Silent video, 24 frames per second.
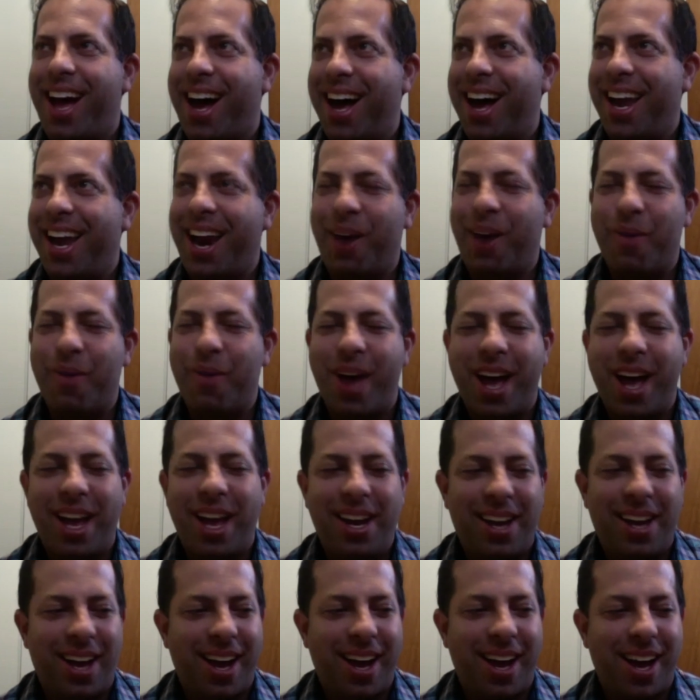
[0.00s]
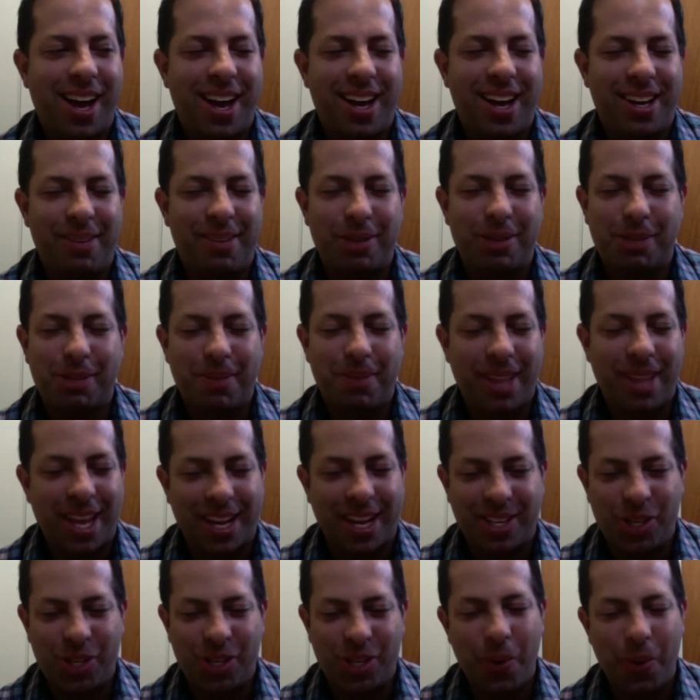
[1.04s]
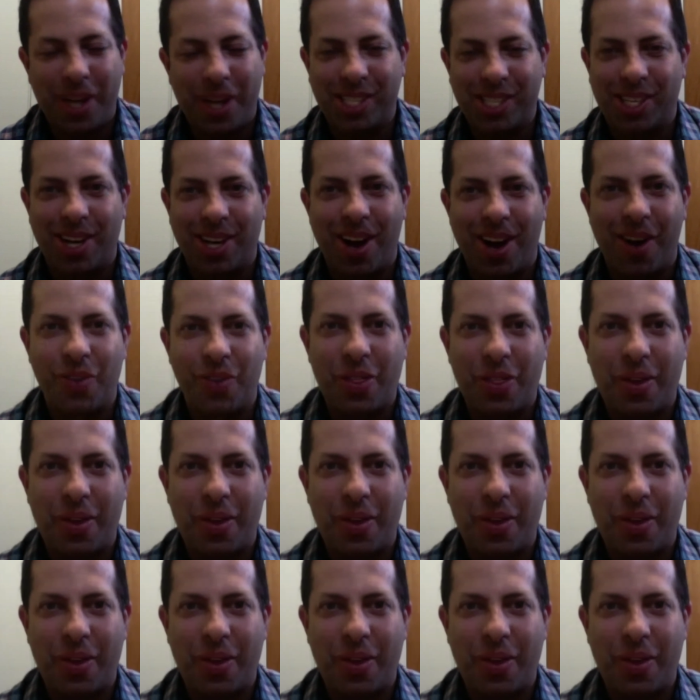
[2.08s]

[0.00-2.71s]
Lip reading: And I read, it must have been like 2 weeks ago,